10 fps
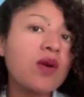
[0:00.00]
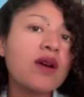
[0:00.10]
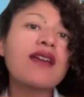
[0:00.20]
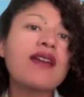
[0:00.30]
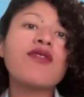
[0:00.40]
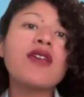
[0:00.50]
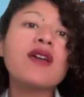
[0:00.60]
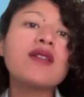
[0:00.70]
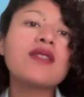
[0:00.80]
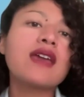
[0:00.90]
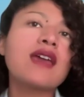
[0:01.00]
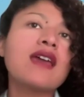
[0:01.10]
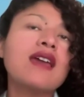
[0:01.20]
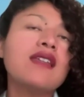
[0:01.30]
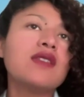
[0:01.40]
or I feel
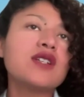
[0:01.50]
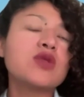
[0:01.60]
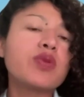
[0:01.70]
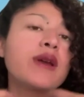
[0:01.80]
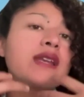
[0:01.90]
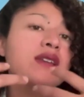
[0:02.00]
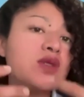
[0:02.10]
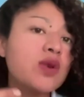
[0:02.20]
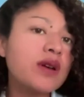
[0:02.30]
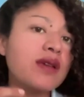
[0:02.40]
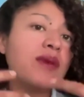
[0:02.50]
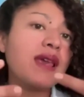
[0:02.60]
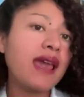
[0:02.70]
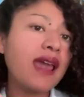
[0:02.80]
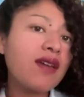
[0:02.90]
like there's predatory
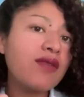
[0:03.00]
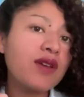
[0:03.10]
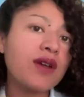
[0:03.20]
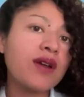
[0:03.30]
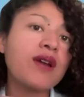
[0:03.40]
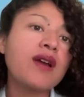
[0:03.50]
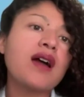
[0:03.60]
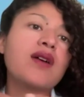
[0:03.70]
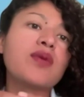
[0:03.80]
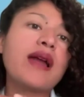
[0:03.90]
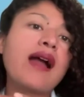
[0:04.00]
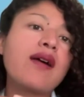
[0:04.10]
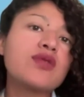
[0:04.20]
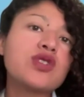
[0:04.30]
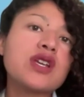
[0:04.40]
behavior
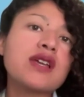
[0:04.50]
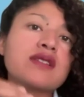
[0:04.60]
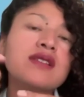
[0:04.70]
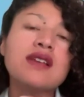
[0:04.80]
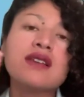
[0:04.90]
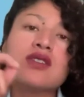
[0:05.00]
around just